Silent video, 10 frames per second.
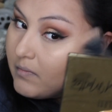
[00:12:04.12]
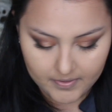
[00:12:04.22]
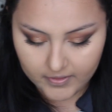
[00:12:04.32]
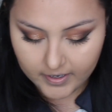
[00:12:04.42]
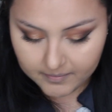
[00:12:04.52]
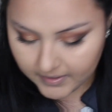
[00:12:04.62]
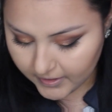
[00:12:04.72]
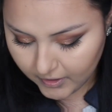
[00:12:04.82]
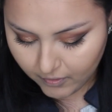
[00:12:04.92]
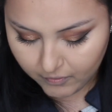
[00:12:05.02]
And then I'm
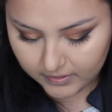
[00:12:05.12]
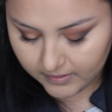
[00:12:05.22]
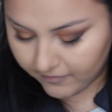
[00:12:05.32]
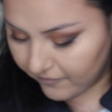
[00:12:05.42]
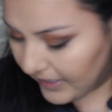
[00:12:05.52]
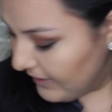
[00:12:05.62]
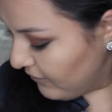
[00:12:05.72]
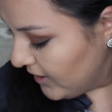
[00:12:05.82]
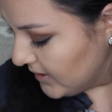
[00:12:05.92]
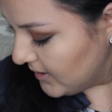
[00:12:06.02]
gonna go with a
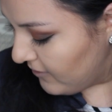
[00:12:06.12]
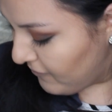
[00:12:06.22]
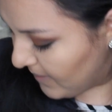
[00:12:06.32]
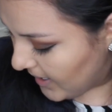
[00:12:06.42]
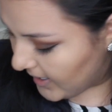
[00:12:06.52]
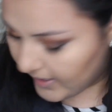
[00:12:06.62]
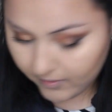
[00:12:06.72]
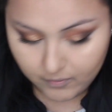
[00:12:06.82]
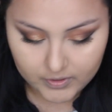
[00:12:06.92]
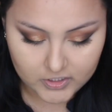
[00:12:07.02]
favorite of
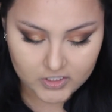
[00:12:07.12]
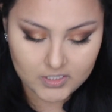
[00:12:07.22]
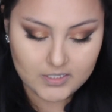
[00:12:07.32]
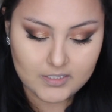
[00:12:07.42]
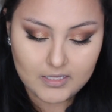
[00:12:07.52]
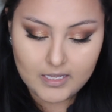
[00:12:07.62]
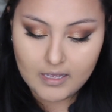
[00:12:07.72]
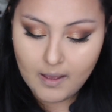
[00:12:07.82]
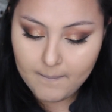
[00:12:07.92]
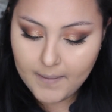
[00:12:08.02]
mine, which is
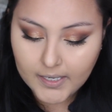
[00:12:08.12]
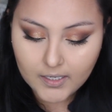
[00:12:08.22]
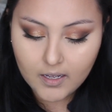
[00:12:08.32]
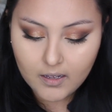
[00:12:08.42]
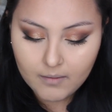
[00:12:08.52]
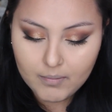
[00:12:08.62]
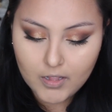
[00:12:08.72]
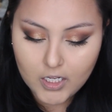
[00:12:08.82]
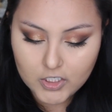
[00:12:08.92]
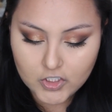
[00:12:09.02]
the Becca
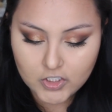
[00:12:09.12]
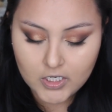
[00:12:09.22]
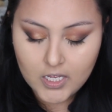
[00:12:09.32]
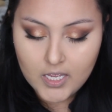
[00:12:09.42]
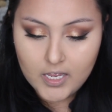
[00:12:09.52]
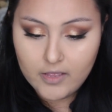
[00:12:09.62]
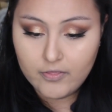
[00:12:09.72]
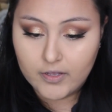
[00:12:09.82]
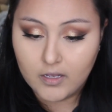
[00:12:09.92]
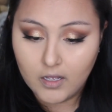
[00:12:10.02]
blush
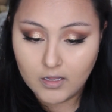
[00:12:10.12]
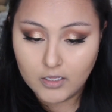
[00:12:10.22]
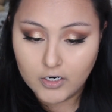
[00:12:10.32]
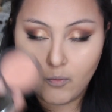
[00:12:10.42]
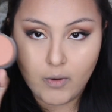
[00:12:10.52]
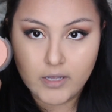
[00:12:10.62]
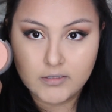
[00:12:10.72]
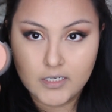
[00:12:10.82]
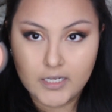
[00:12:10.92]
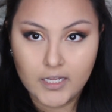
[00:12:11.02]
in the color
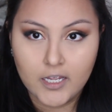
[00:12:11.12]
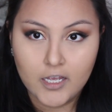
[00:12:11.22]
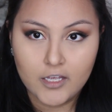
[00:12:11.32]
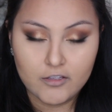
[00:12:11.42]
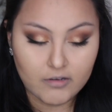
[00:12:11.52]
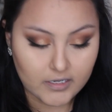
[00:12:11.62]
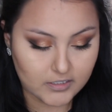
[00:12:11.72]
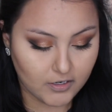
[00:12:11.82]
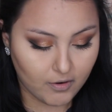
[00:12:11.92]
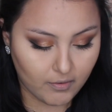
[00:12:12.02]
Wild Honey. You
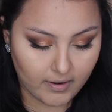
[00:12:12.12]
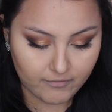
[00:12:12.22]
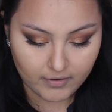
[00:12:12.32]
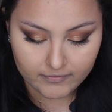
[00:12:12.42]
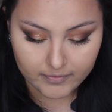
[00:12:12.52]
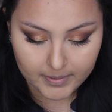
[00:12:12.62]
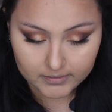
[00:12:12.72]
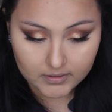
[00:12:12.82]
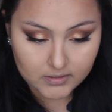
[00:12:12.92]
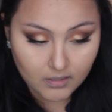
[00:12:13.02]
guys know I've raved
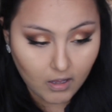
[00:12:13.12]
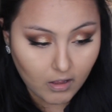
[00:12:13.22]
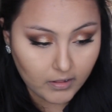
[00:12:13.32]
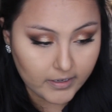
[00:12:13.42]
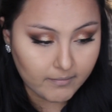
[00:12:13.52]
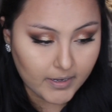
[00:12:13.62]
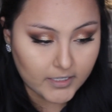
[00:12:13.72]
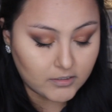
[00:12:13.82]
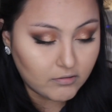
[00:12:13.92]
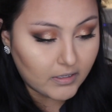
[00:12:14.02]
about this all in
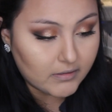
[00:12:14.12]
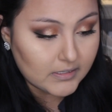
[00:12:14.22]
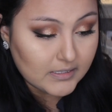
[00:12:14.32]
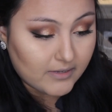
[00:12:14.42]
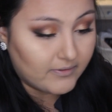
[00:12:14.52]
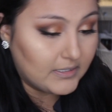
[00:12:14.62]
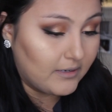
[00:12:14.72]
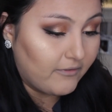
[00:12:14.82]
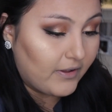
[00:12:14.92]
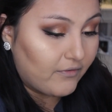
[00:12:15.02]
my
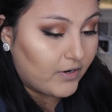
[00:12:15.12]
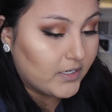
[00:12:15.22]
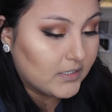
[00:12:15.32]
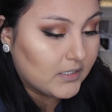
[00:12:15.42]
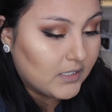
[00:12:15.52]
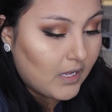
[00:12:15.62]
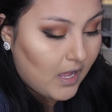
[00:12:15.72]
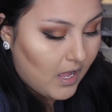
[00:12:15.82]
2017 favorites.